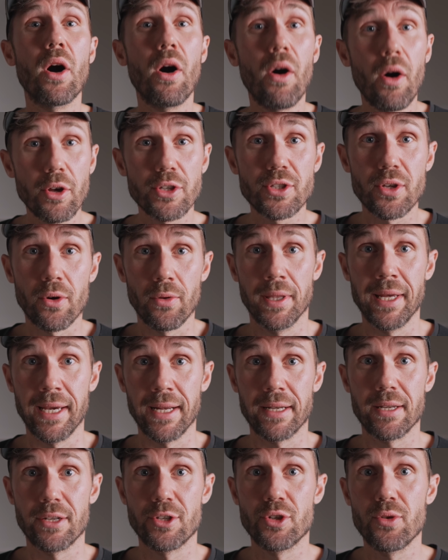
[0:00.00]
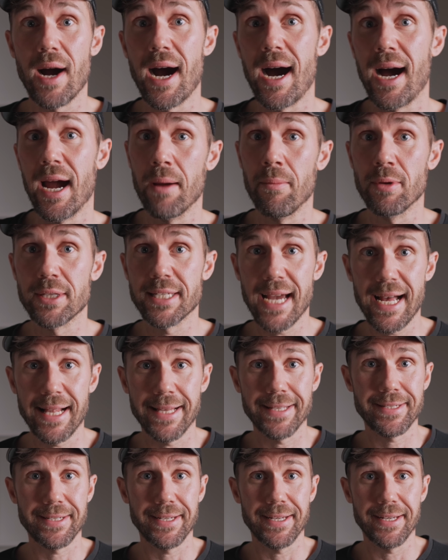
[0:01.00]
also linked to a higher
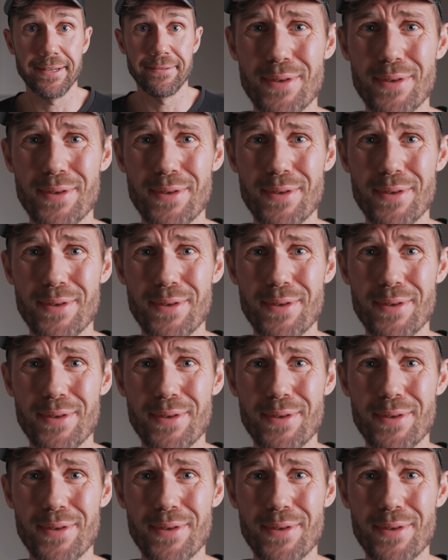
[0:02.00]
mortality.